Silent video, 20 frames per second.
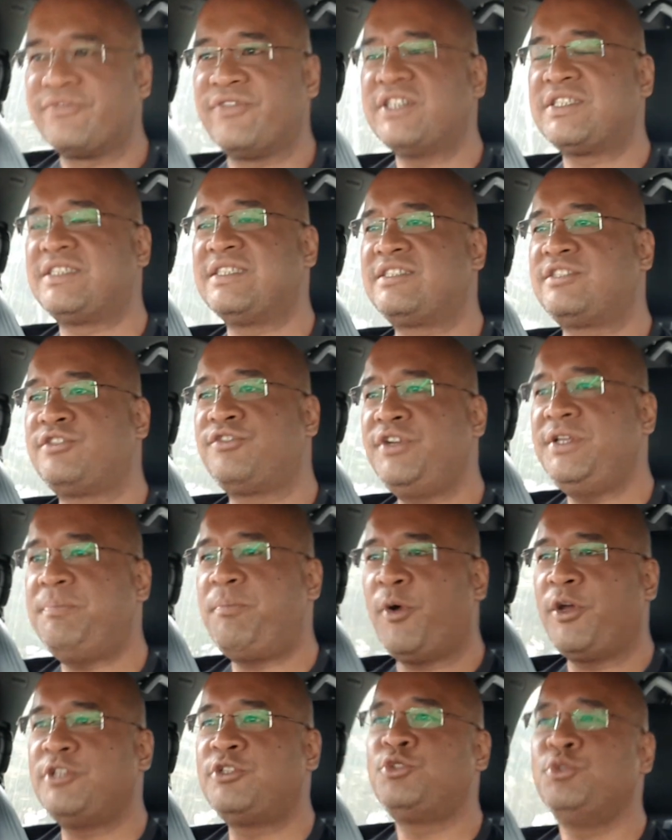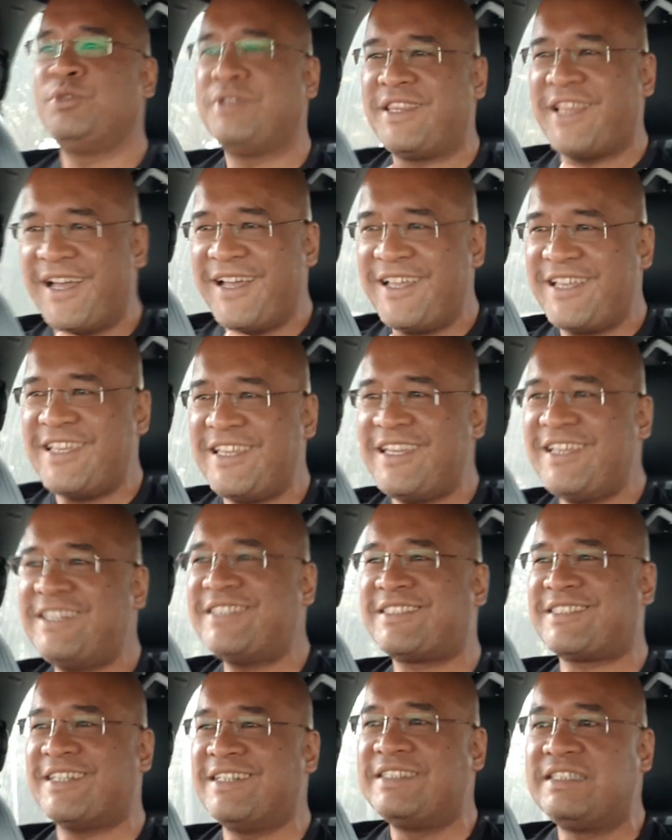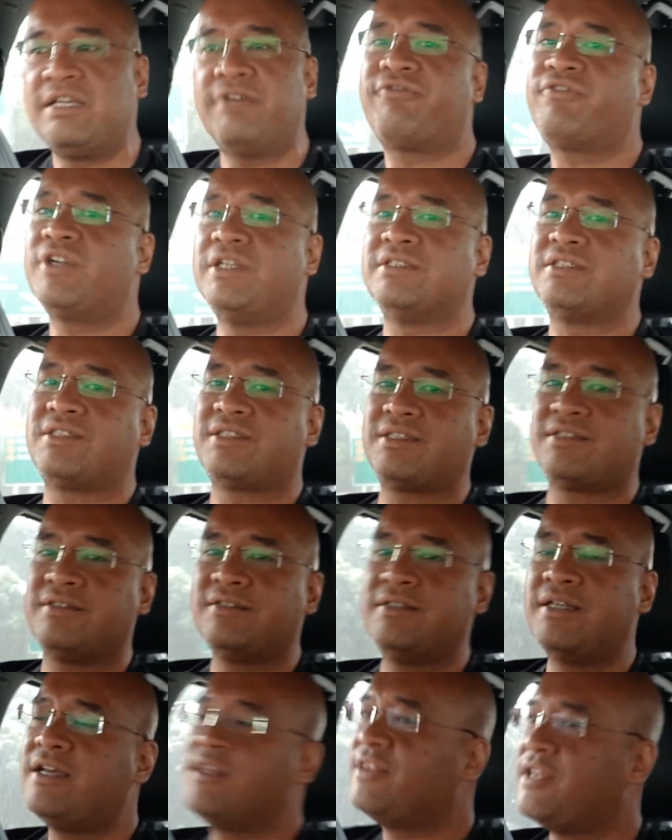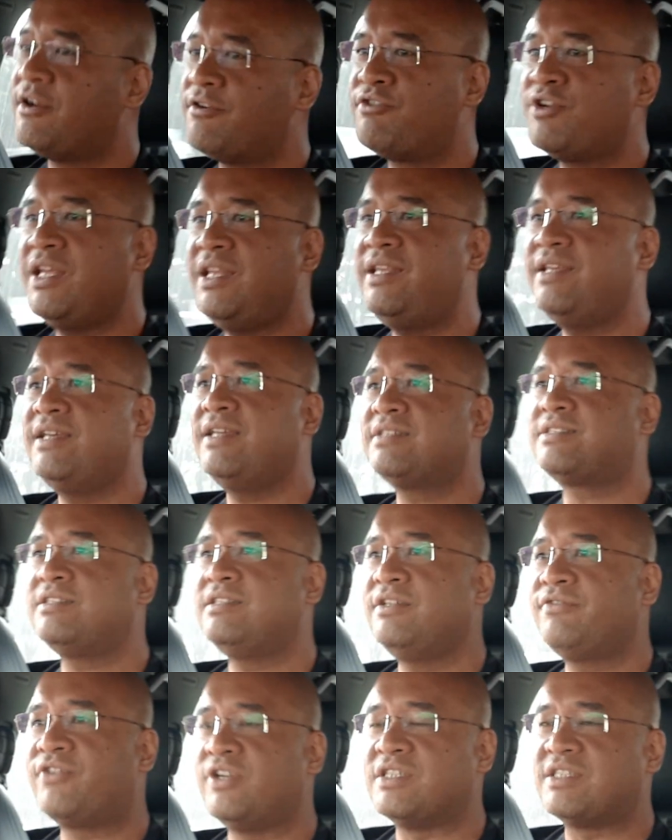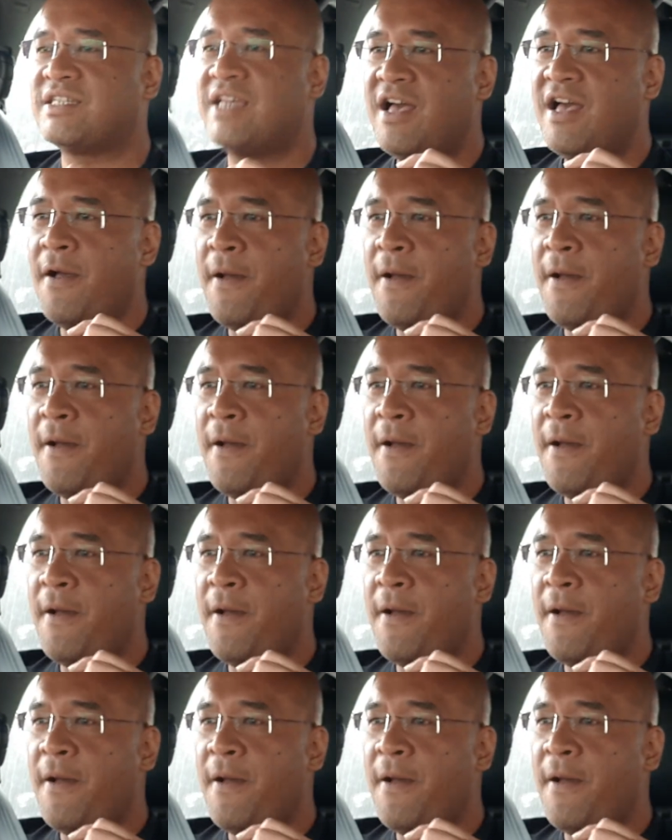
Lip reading: versus 3.2, there is a difference. There really is a difference.